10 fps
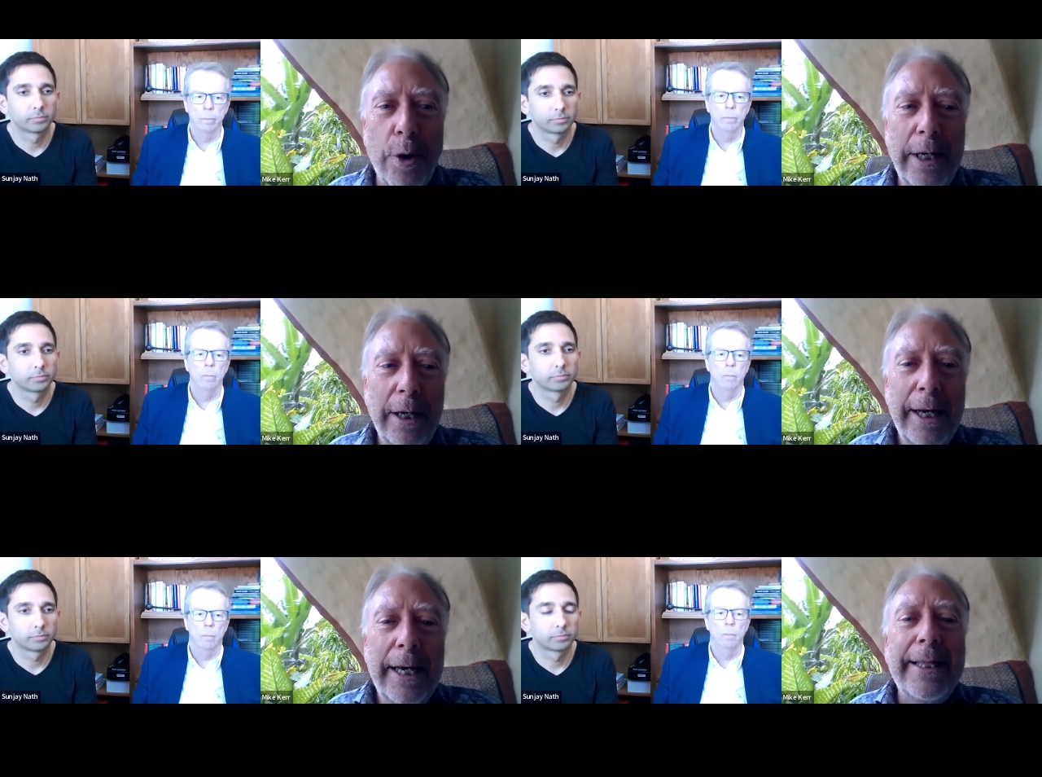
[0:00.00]
Speaker 1: point.
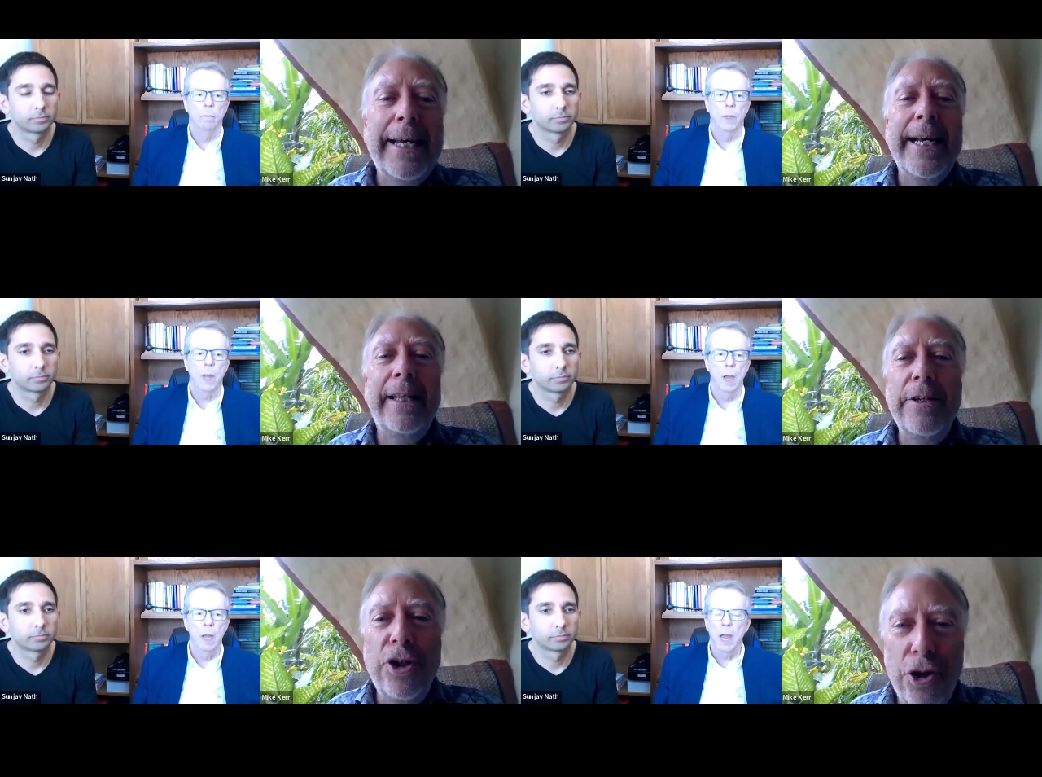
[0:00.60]
They tell yeah.
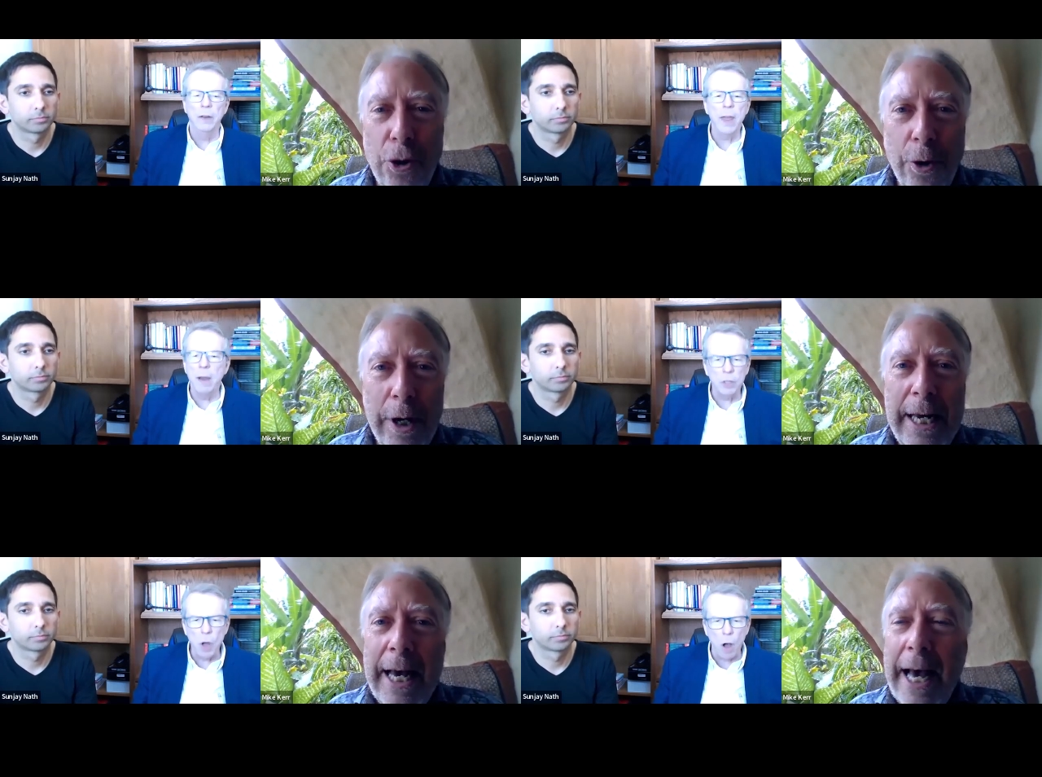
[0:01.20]
a story. And they
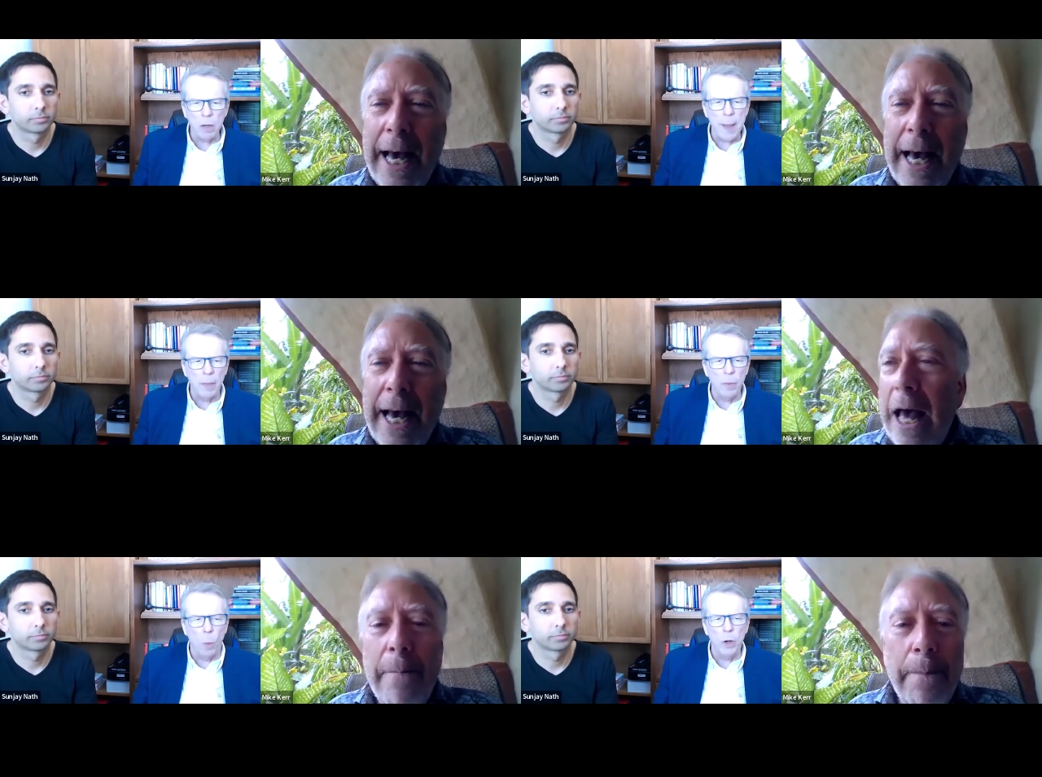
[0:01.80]
ever talk
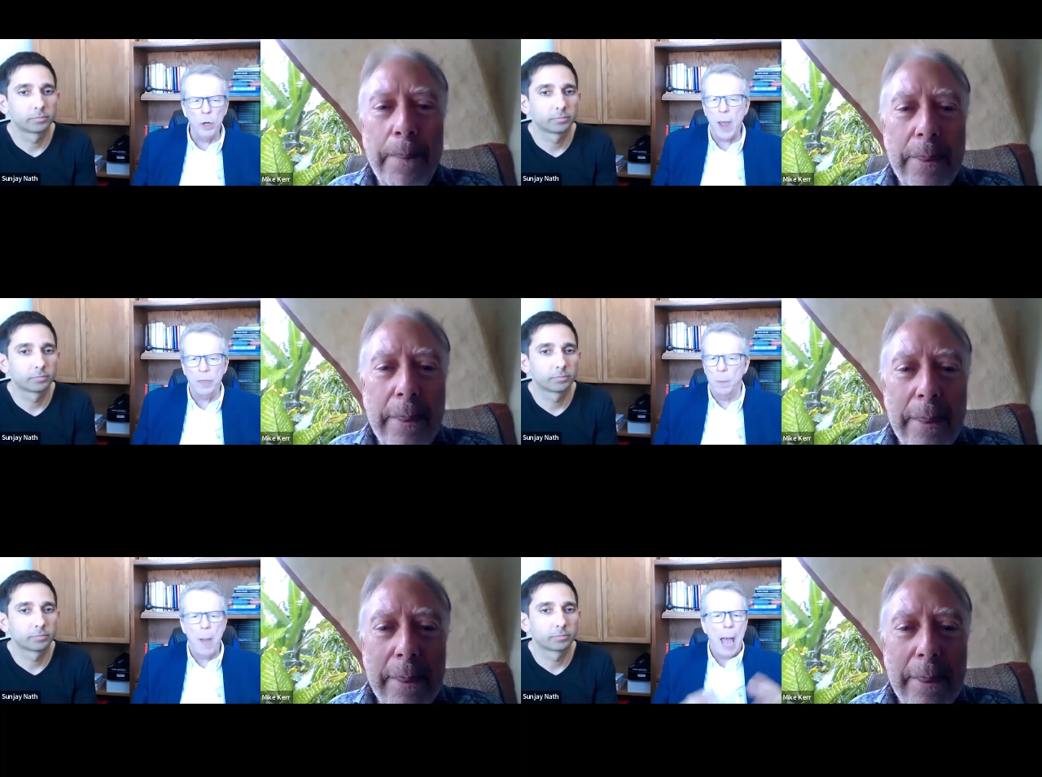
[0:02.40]
about
Speaker 2: the one who had
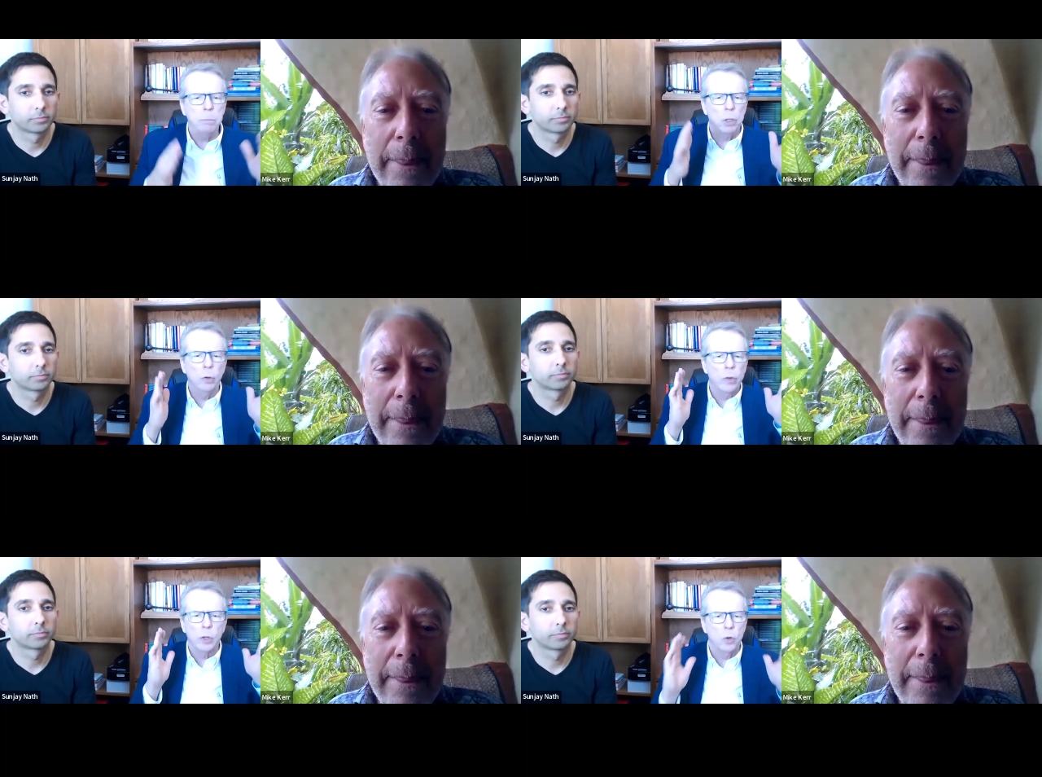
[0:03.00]
the
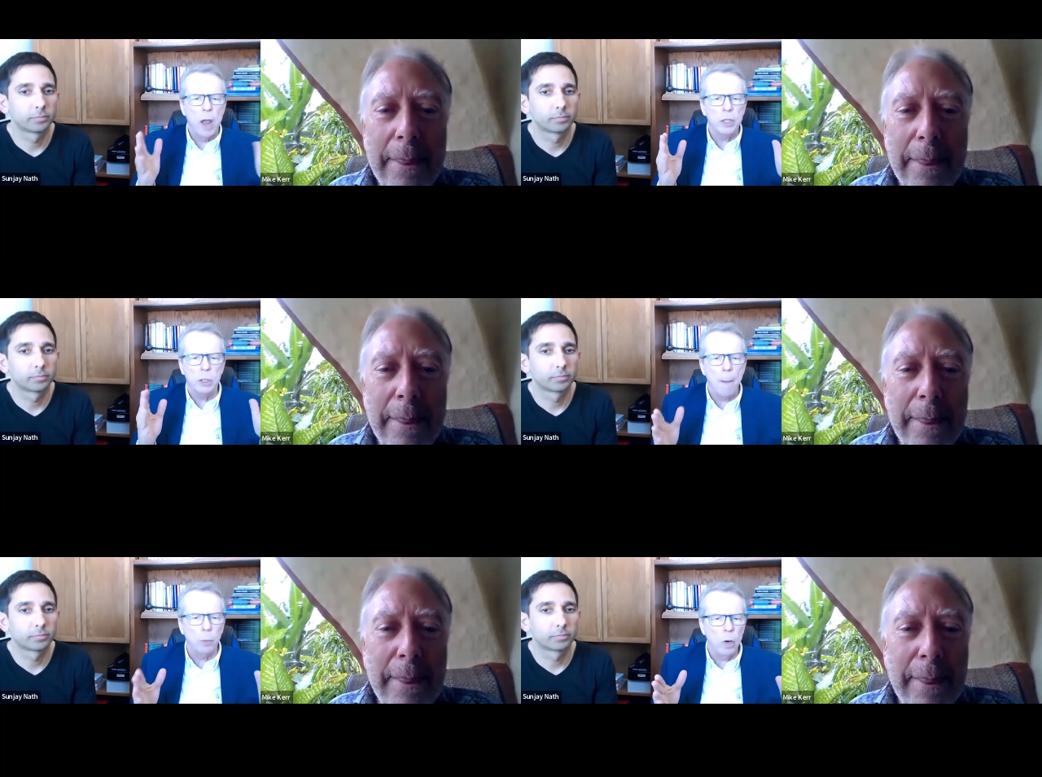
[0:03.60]
absolutely the greatest
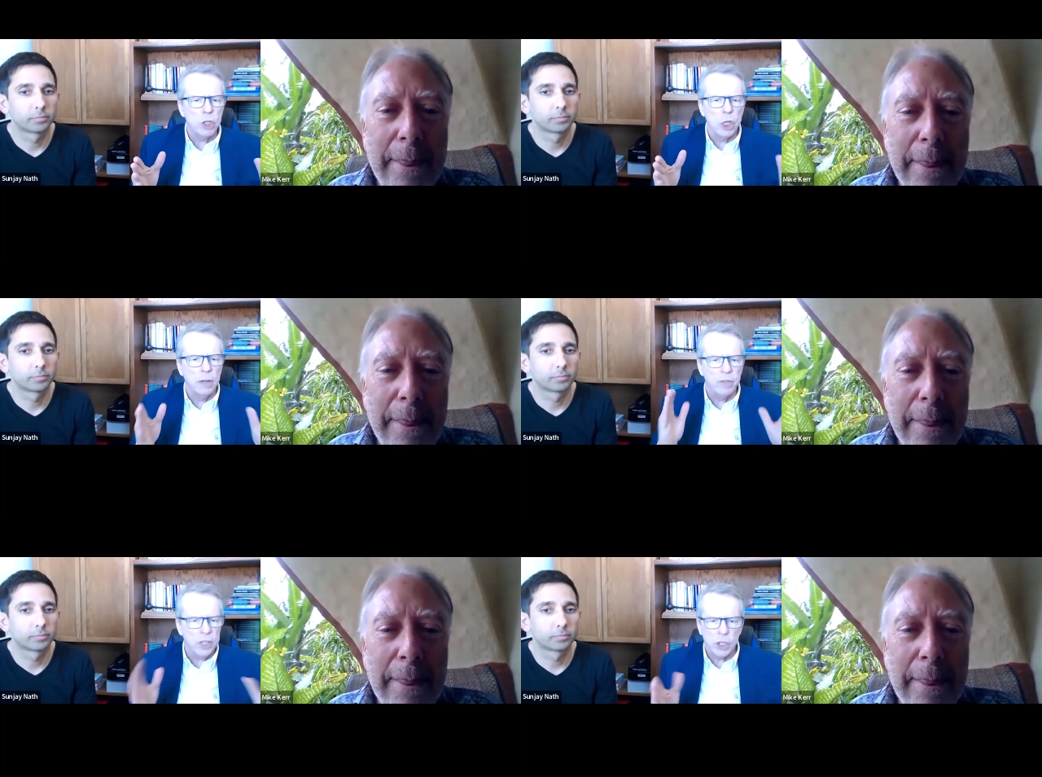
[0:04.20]
operational
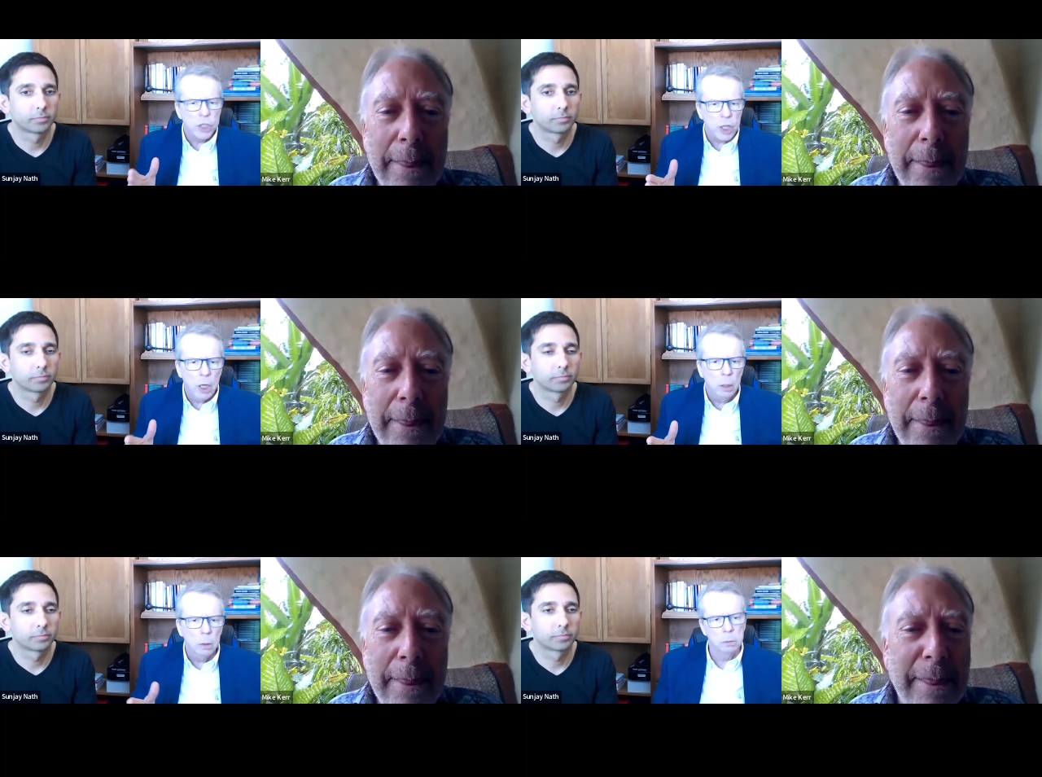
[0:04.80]

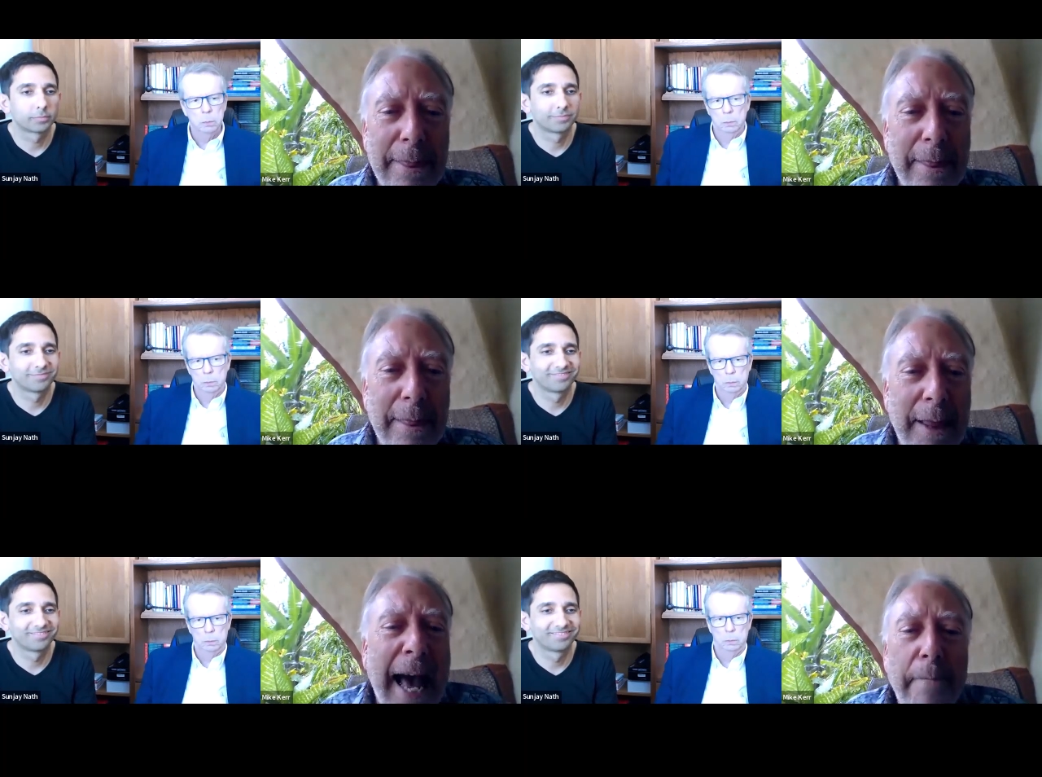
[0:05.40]
efficiency?
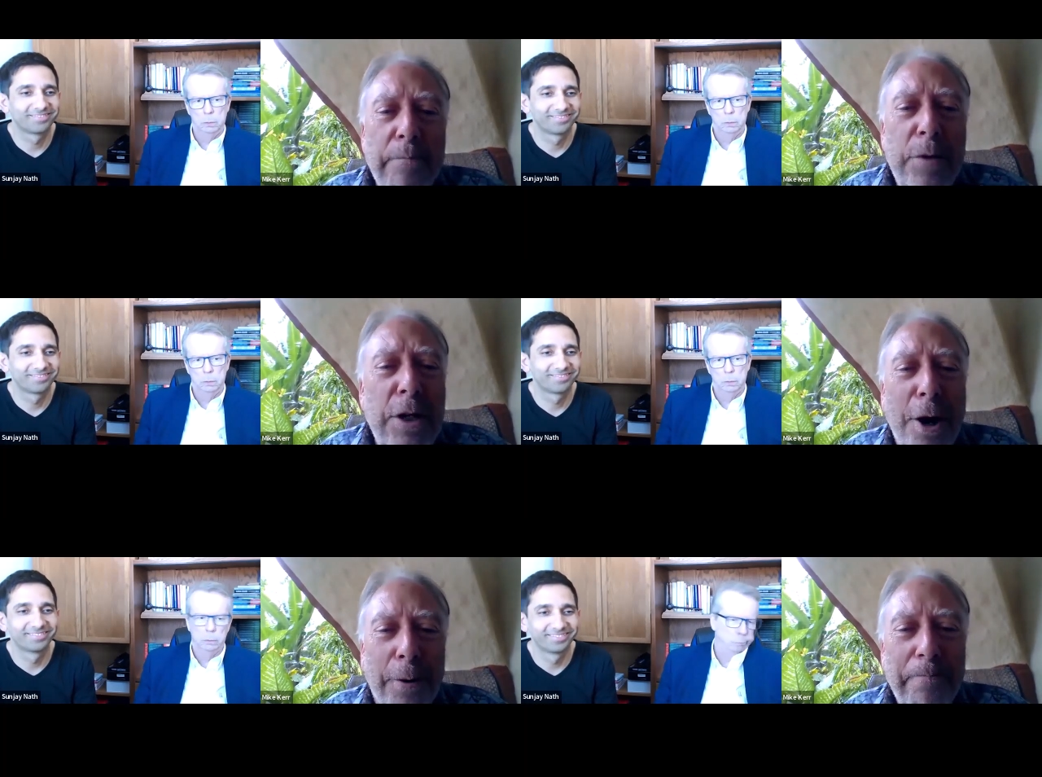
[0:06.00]
Yeah,
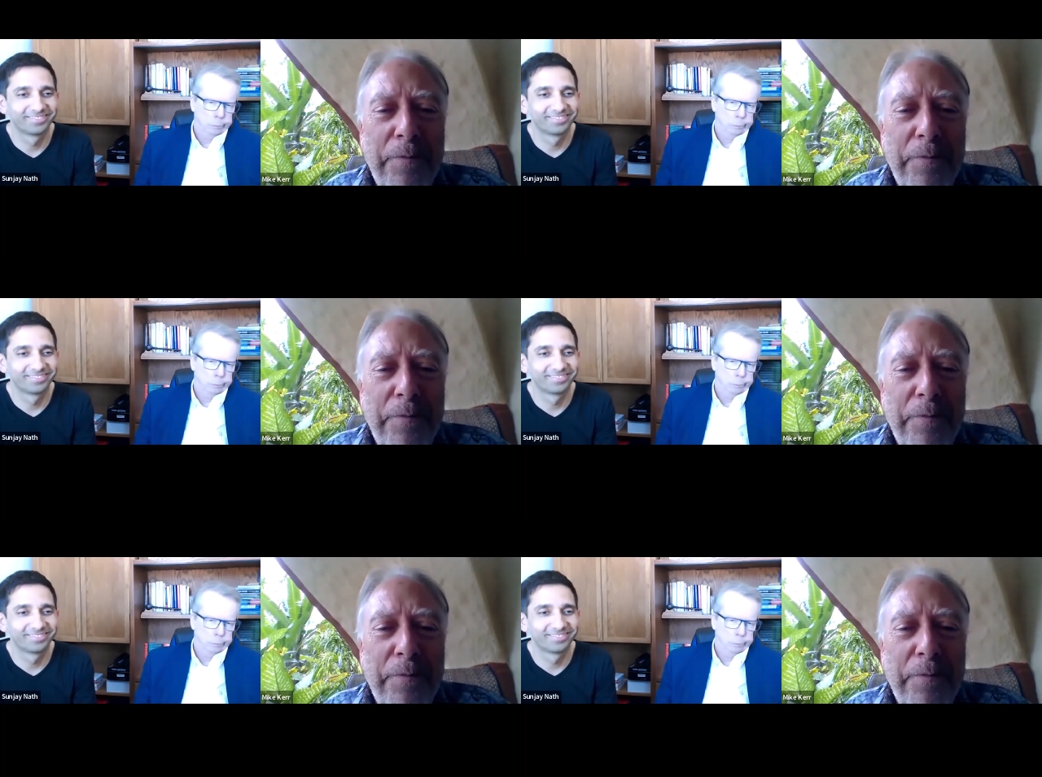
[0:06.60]
Speaker 1: no,